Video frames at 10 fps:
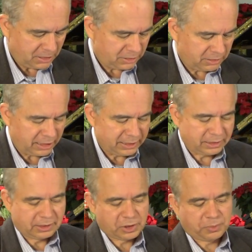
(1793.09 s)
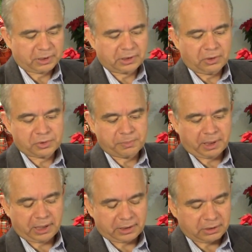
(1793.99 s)
All right, this one goes
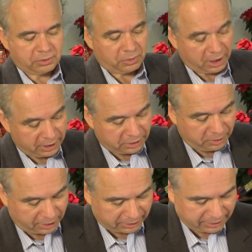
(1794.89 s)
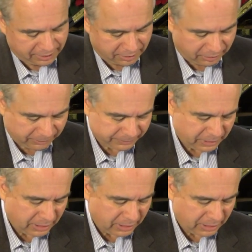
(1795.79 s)
by quite quickly, so